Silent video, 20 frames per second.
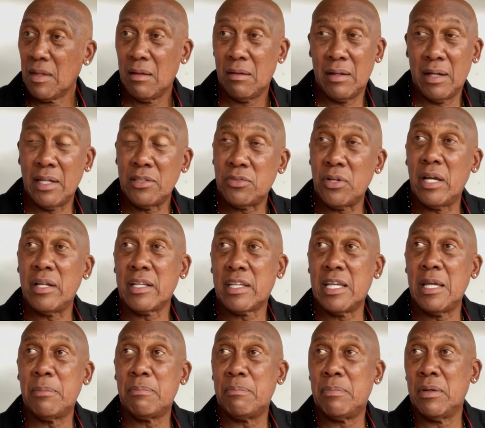And I try to
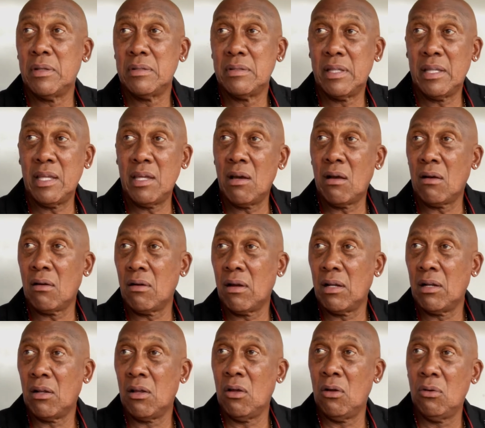keep the ERA
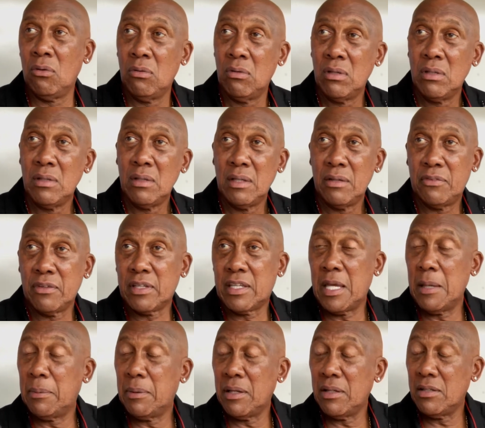low. If you
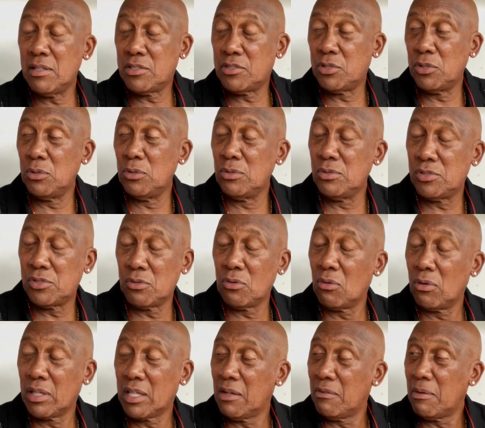keep it in the 2s, you're
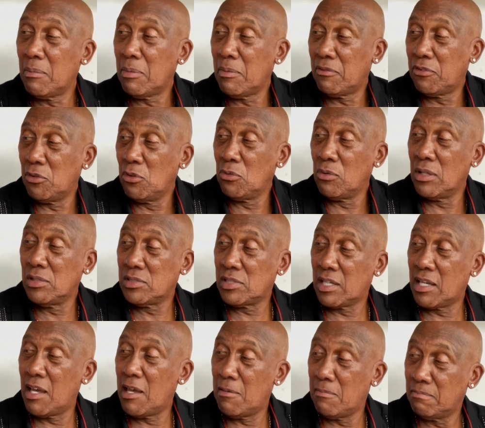only giving up a few runs a
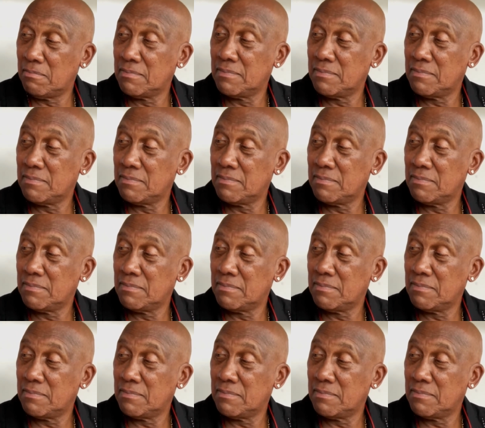game.